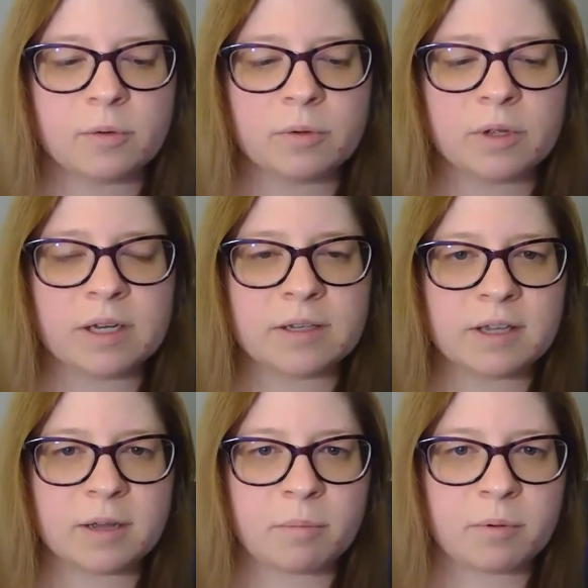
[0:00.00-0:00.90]
An
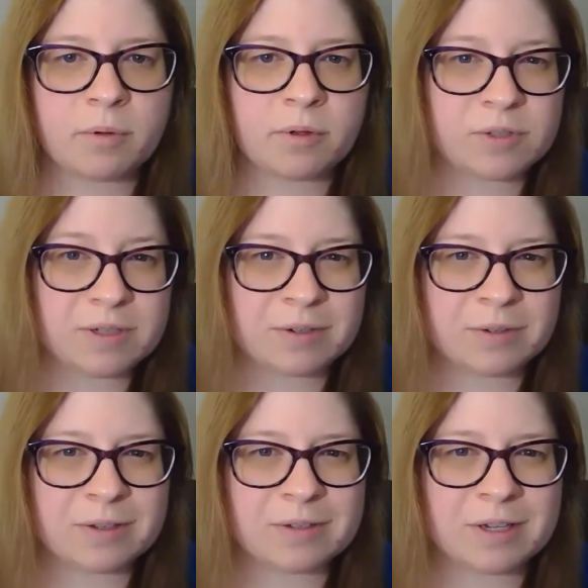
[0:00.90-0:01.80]
example of
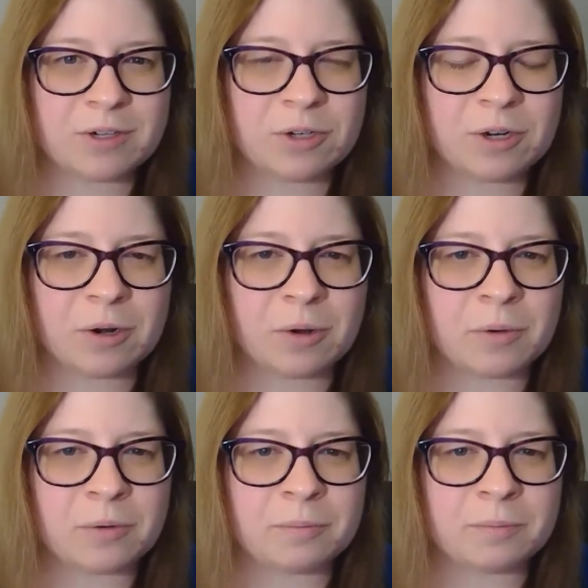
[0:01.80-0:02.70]
sterilization at
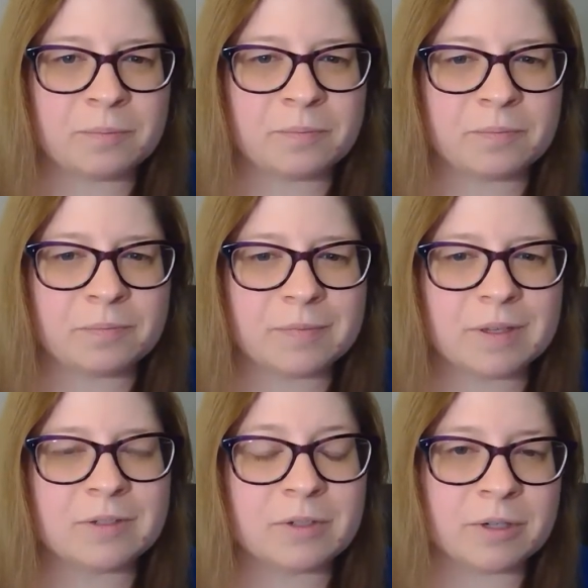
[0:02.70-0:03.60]
home
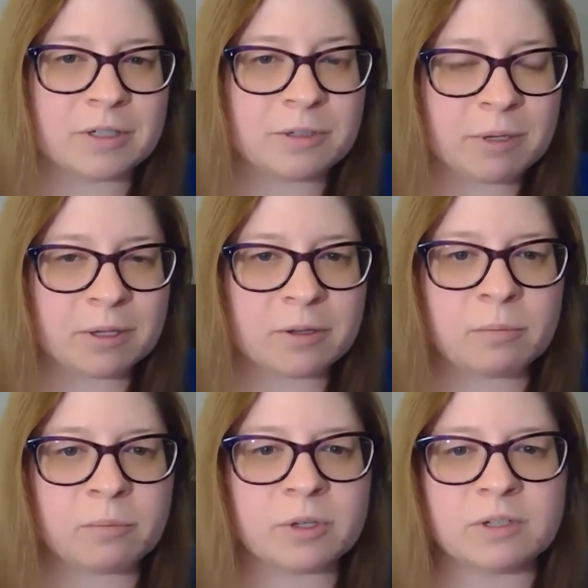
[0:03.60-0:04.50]
is going to be a little
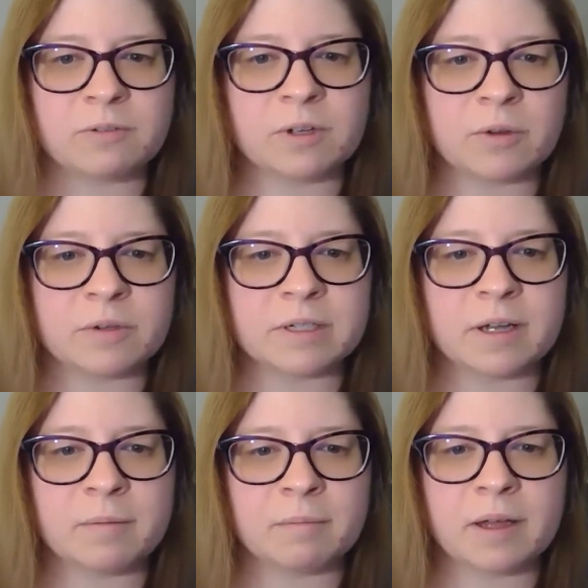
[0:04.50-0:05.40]
more difficult to
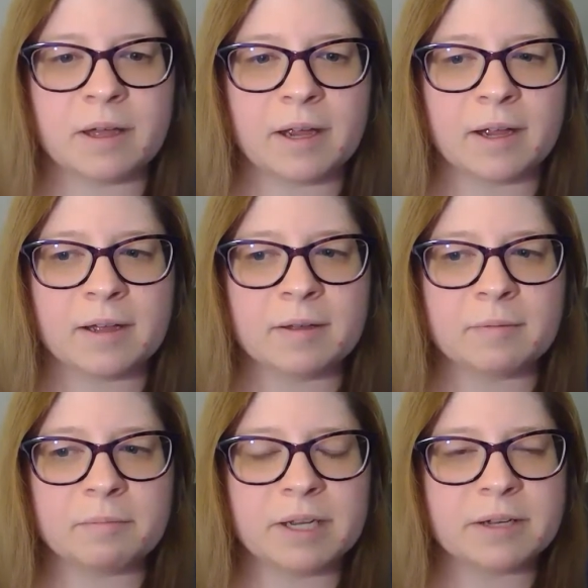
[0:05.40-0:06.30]
come by
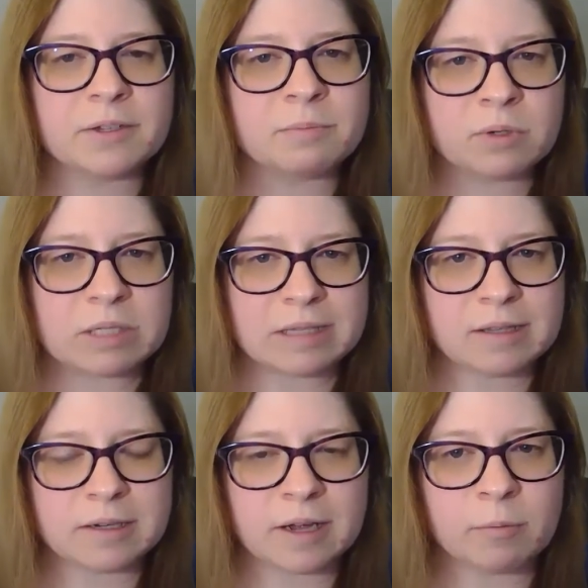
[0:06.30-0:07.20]
because most of the
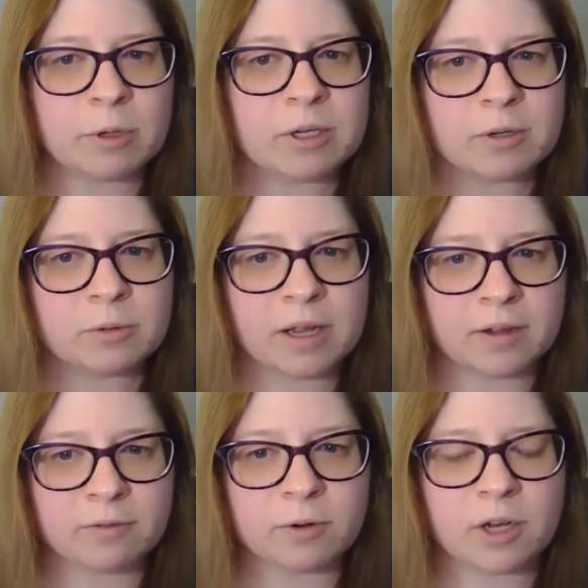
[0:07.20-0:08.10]
time we don't
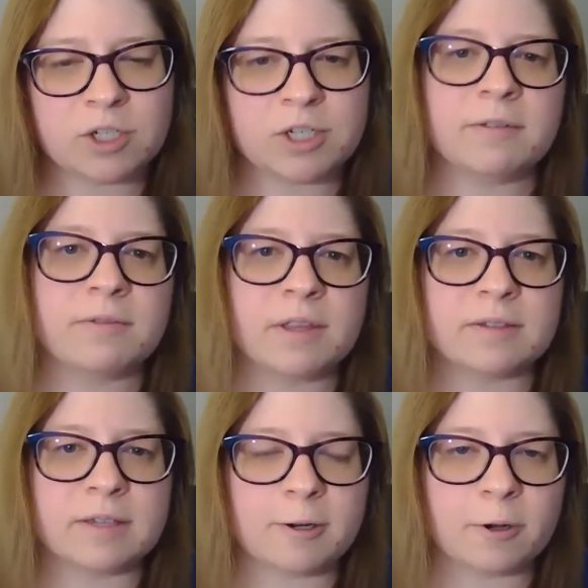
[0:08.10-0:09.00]
ever achieve
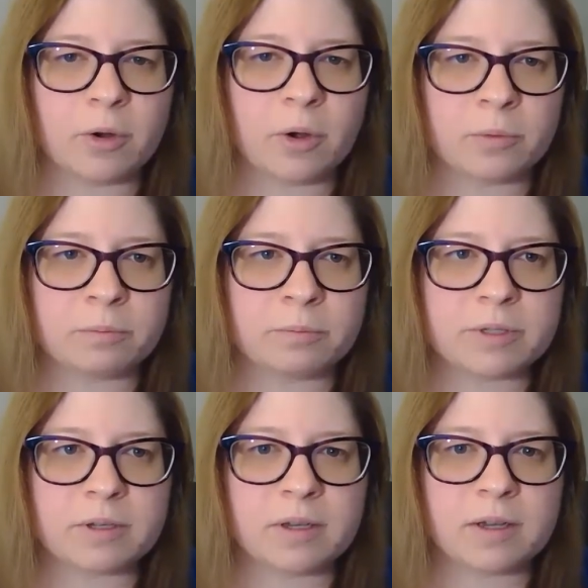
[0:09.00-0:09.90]
this in our homes.